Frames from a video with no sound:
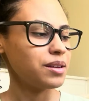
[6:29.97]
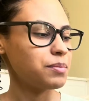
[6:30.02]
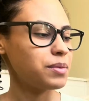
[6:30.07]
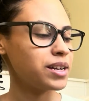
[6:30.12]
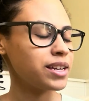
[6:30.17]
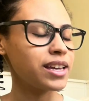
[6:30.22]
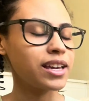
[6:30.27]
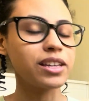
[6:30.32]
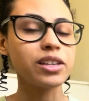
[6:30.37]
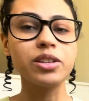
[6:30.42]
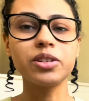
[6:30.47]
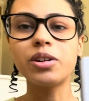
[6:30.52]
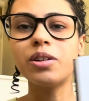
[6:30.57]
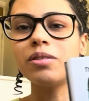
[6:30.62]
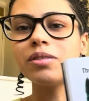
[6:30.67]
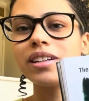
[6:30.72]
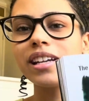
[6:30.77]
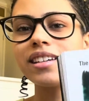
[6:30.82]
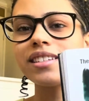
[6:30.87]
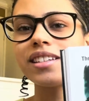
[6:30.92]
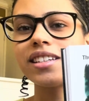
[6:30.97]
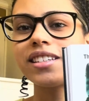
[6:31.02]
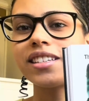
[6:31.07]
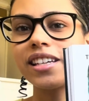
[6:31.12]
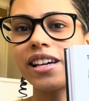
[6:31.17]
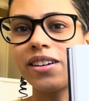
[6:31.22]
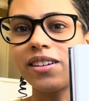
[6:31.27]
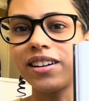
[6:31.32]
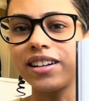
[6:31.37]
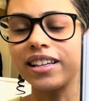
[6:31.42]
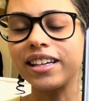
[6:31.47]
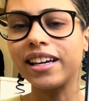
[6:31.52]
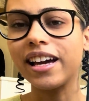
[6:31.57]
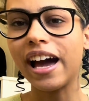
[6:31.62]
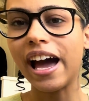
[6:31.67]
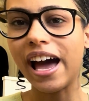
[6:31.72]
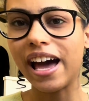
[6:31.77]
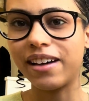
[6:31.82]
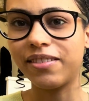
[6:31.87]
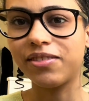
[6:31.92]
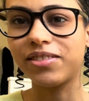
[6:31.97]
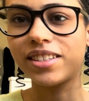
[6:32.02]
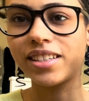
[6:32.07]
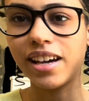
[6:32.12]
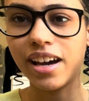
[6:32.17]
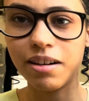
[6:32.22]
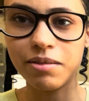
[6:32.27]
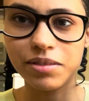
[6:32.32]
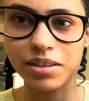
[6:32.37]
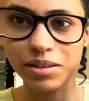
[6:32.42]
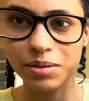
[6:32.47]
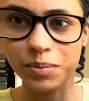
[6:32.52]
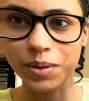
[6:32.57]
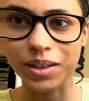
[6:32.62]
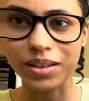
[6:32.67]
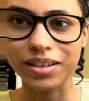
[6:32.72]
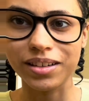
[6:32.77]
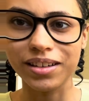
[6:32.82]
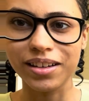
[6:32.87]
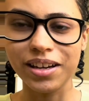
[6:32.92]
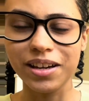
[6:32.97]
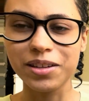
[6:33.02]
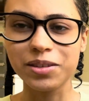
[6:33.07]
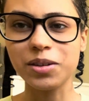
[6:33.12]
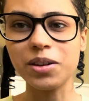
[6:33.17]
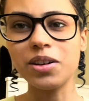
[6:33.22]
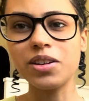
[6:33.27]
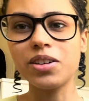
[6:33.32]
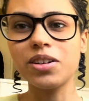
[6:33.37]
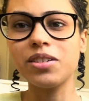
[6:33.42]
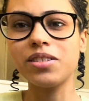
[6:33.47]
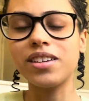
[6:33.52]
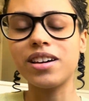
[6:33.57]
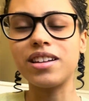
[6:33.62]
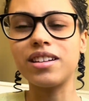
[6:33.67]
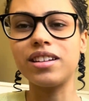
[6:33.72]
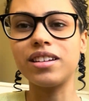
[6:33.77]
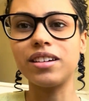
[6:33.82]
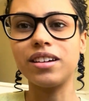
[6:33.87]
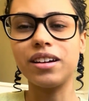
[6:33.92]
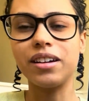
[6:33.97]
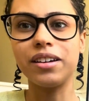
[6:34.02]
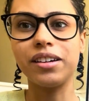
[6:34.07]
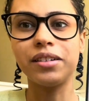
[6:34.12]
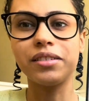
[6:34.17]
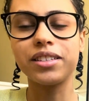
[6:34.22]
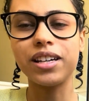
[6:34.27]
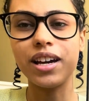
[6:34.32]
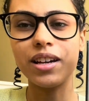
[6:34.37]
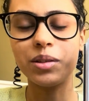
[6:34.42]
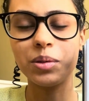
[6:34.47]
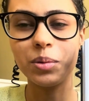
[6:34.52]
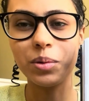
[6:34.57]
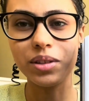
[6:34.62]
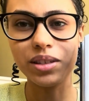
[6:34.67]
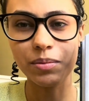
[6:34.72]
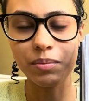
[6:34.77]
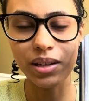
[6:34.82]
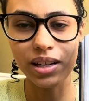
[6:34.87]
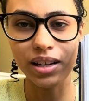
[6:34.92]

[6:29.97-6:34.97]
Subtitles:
But yeah, you don't necessarily have to have this book. So I know that the title is a bit